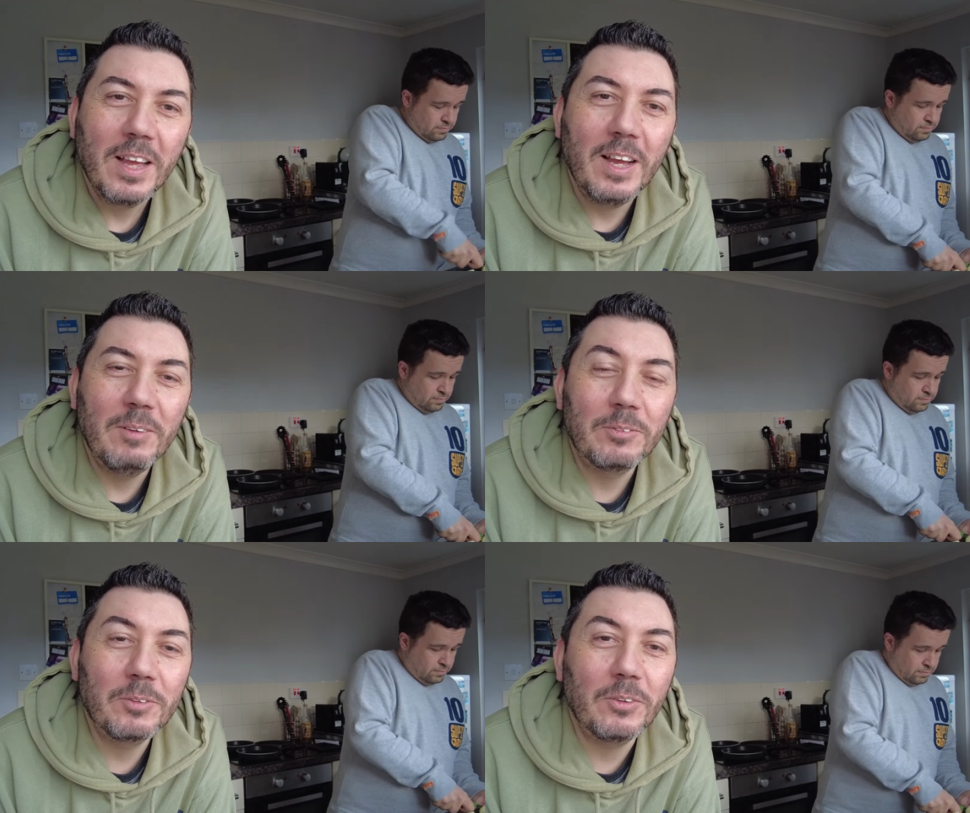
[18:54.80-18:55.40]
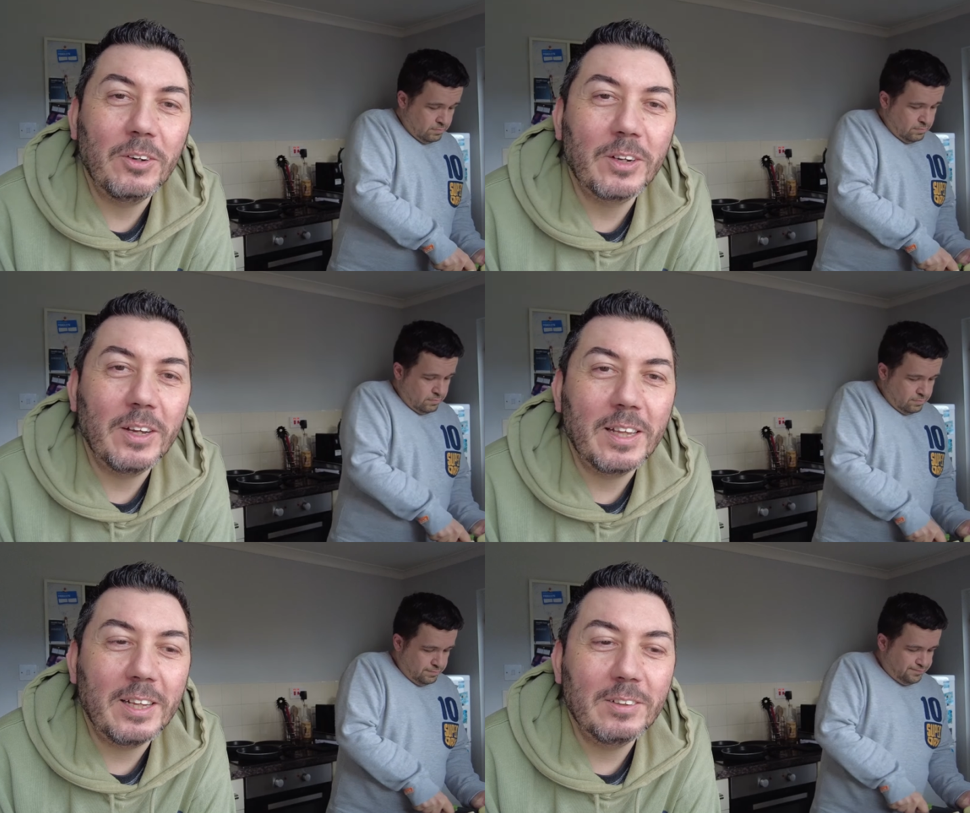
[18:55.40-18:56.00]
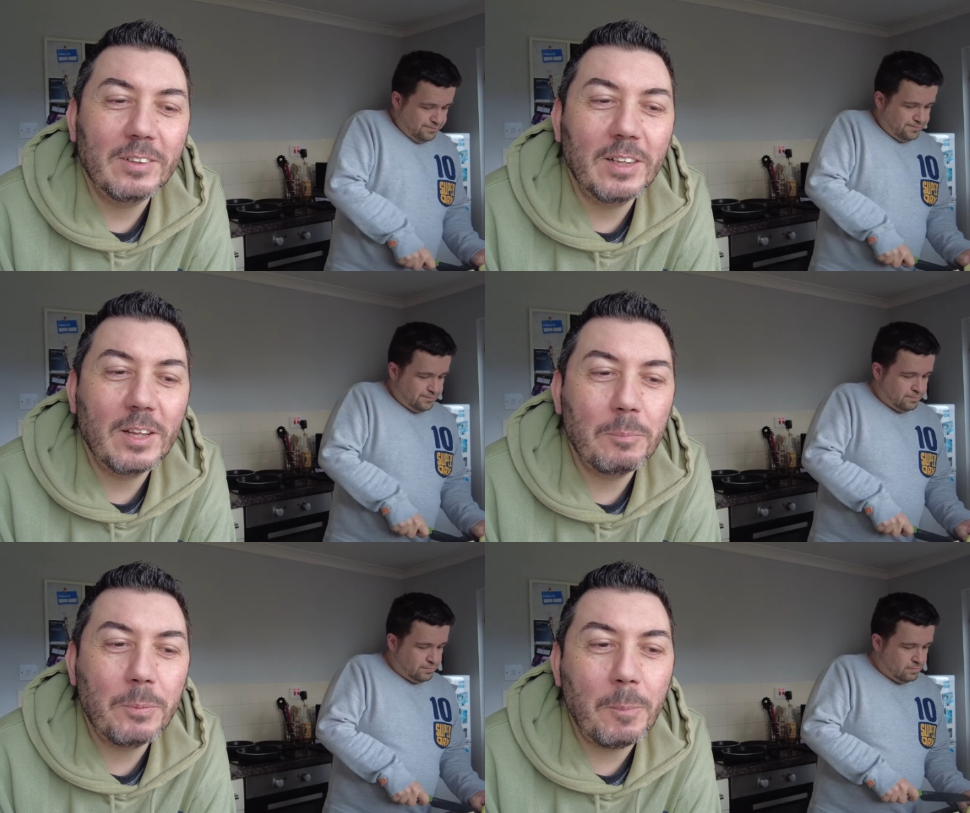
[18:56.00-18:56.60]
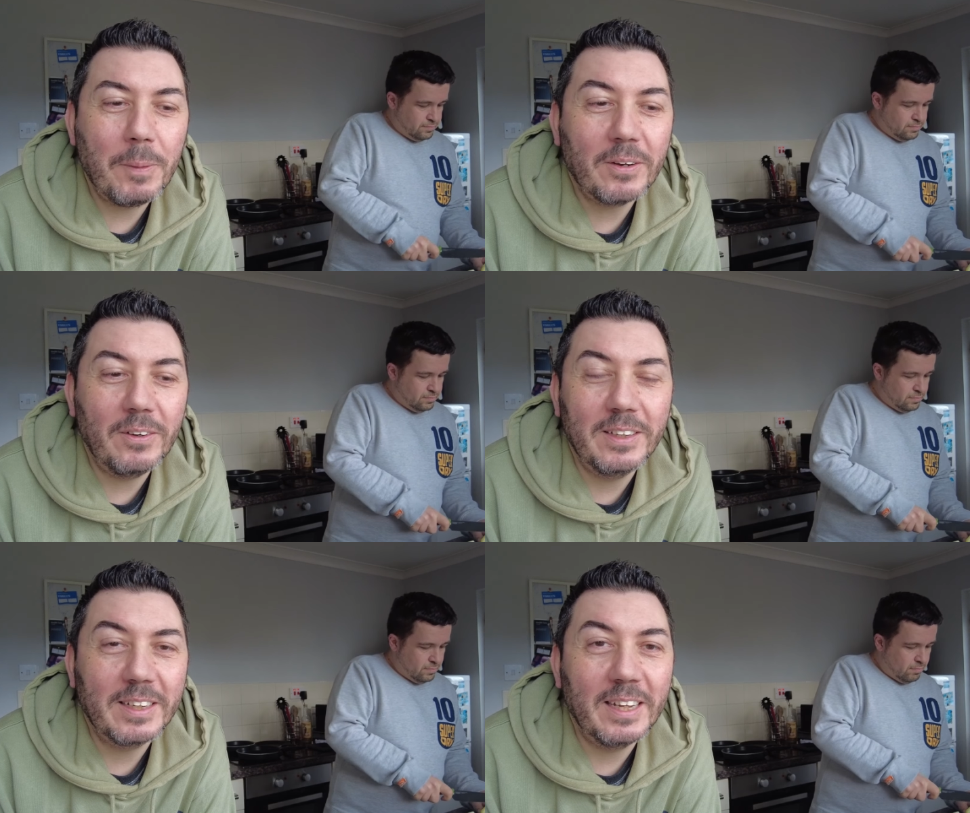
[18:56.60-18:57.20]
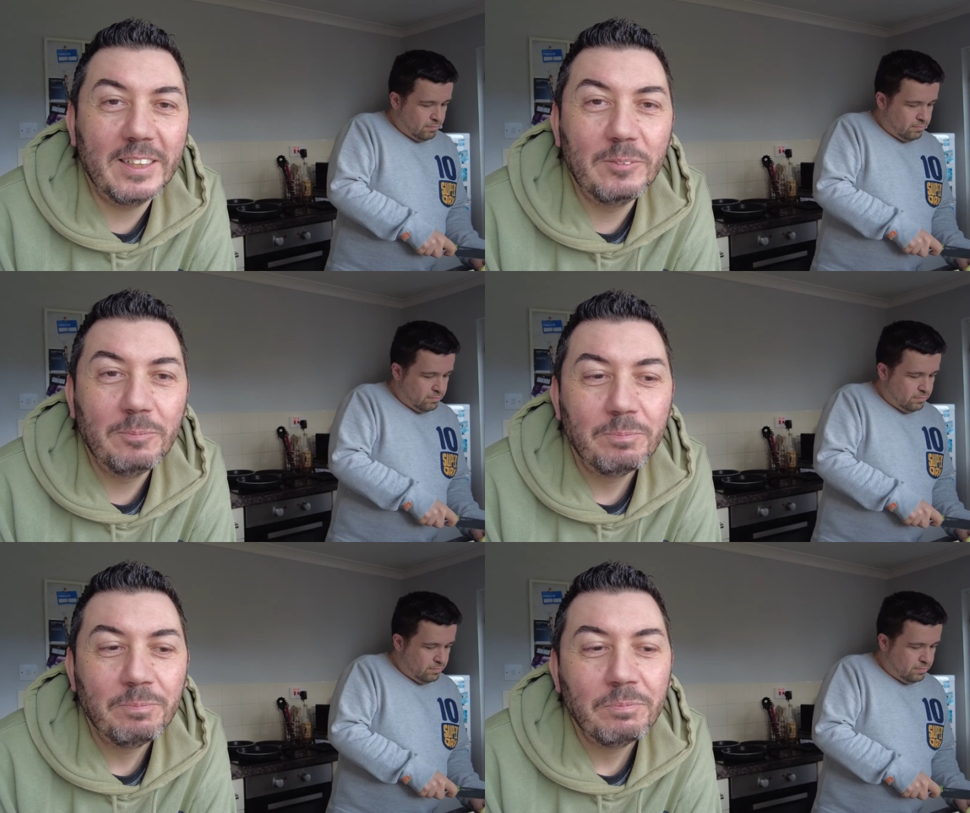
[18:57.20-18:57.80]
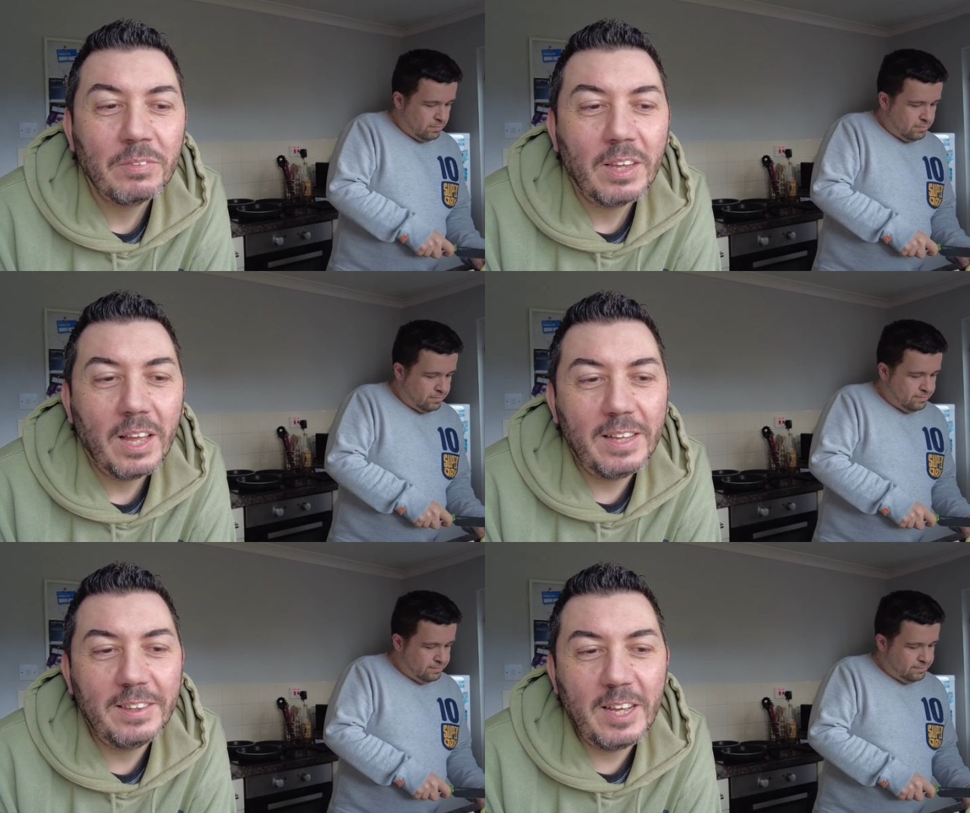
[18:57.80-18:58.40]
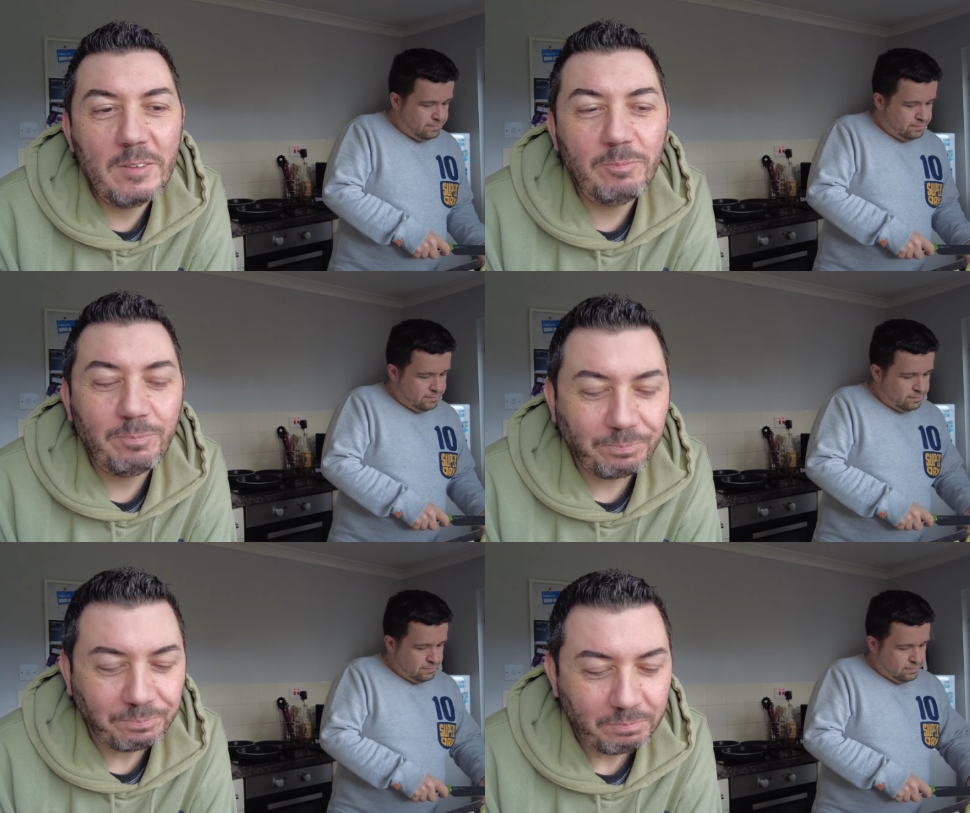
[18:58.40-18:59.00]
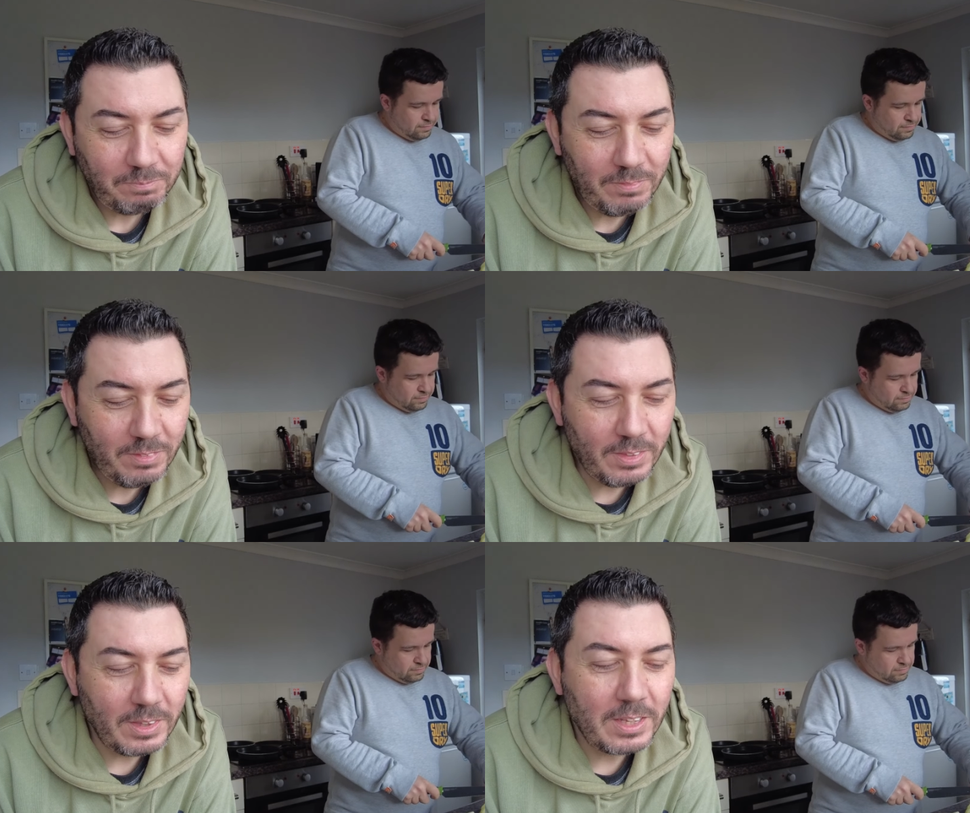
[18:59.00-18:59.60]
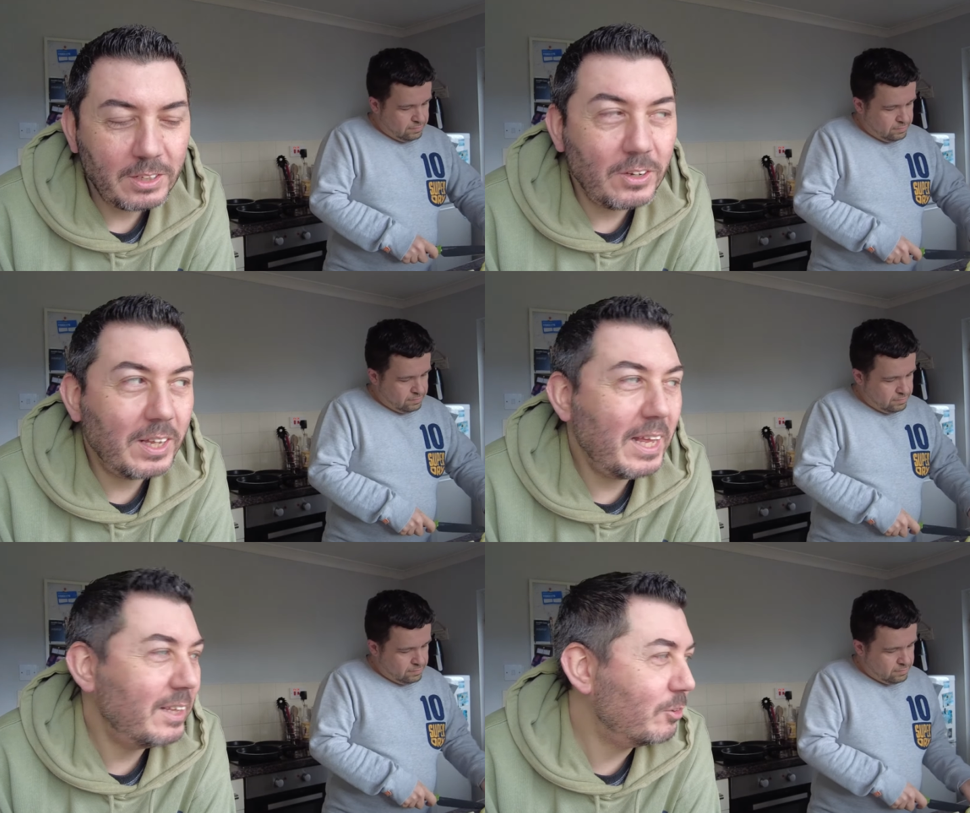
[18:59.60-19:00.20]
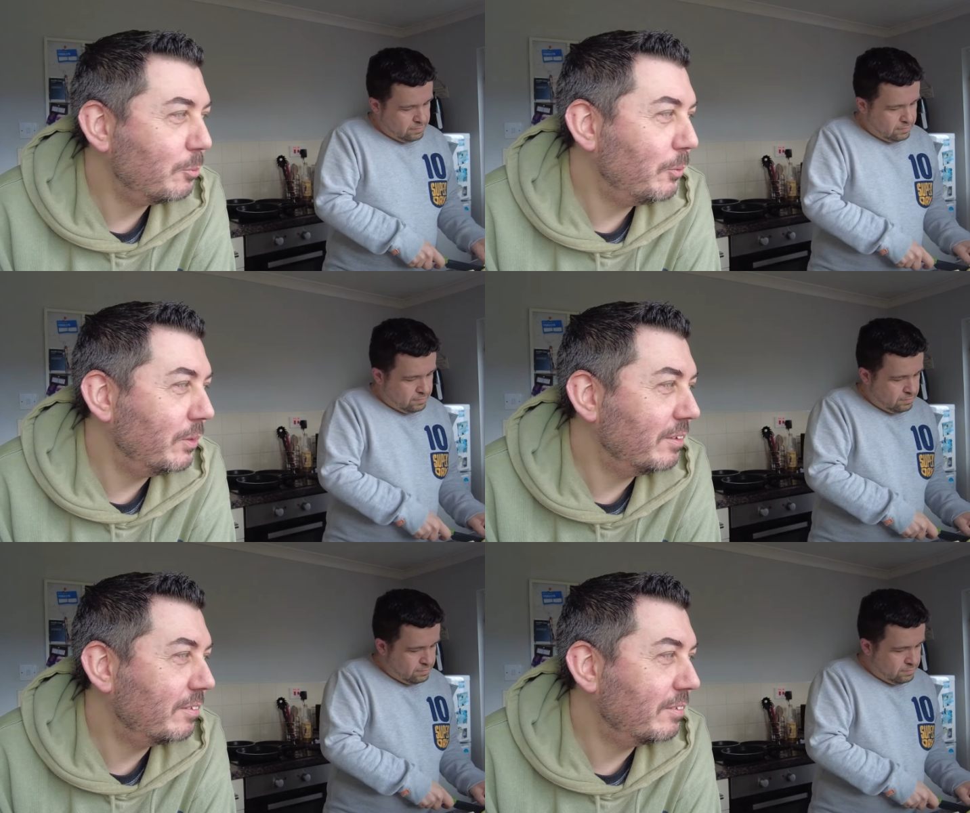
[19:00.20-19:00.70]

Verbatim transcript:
Speaker 1: um, so I've got to get that put back on again. And then got a letter this morning